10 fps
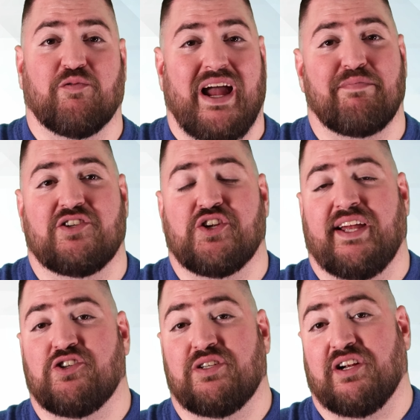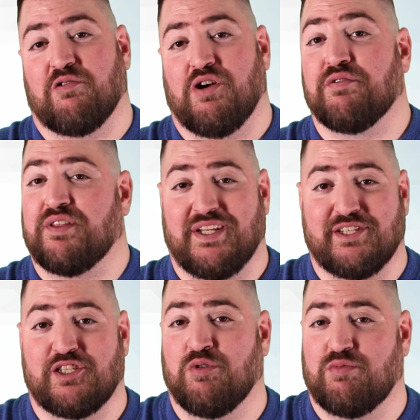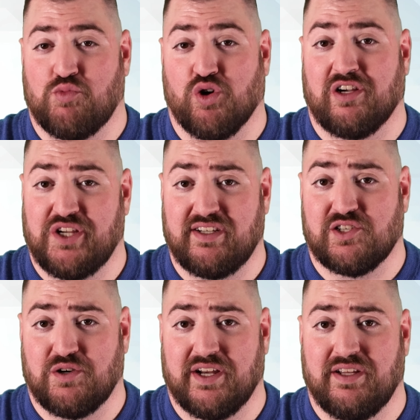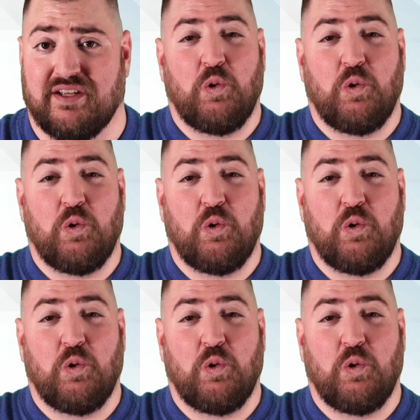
rapid changes and growth in the Assumable mortgage industry.